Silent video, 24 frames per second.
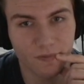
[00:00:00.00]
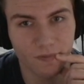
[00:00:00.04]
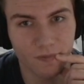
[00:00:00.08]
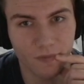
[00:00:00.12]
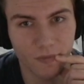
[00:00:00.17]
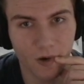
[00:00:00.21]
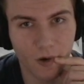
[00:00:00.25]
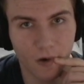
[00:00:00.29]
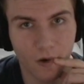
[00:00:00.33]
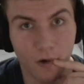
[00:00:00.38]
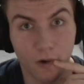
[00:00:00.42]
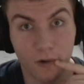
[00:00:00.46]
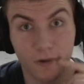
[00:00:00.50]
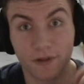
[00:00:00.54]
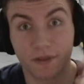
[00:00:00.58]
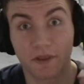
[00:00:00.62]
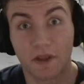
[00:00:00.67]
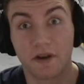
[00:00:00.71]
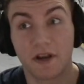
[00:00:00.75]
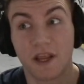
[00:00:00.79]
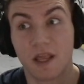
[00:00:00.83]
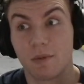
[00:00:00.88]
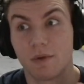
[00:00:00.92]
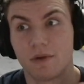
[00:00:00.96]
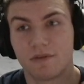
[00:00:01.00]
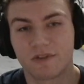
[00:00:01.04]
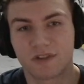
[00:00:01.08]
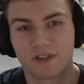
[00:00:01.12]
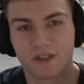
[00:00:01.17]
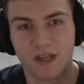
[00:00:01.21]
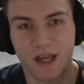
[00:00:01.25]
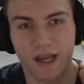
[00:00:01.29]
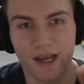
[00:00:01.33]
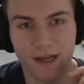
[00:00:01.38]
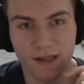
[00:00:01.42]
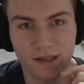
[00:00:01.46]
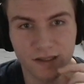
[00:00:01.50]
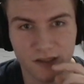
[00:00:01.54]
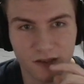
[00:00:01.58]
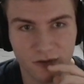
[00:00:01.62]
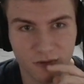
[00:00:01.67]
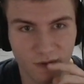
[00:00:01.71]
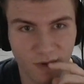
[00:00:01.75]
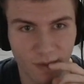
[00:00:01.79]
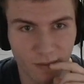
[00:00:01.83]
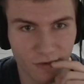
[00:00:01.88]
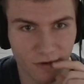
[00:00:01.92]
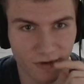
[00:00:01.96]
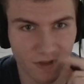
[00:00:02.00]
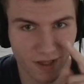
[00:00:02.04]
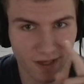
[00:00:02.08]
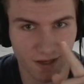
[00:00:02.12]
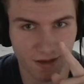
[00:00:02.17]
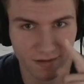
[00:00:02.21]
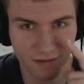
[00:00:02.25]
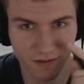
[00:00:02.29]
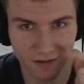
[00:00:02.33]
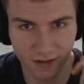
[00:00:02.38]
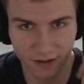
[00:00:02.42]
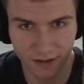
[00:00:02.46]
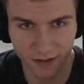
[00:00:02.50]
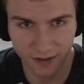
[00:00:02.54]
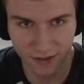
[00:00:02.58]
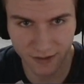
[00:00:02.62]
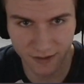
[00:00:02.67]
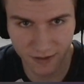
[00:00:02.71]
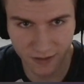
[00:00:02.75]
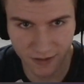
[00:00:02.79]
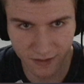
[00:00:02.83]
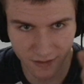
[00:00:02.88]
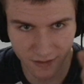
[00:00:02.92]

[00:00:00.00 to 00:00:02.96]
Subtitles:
all in the name of science. Remember that, guys.